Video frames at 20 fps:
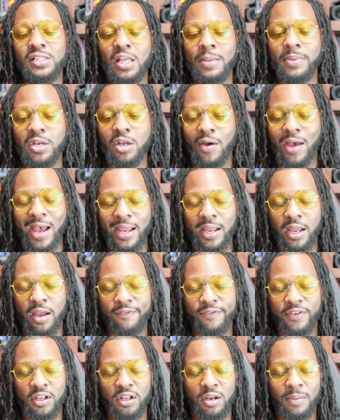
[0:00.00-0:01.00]
Let me know how y'all
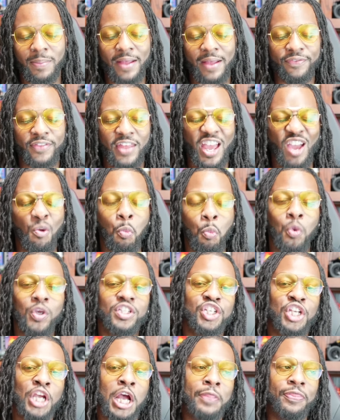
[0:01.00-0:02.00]
feeling about that.
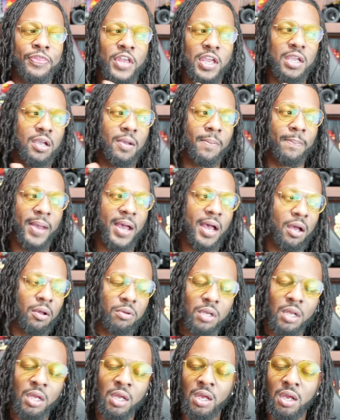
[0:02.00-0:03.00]
What y'all think
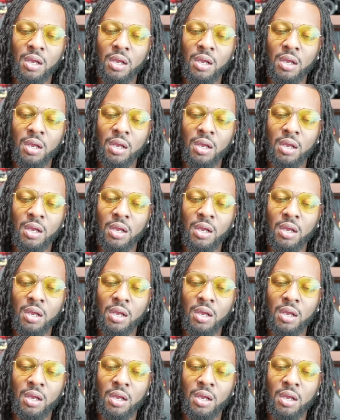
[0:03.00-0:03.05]
about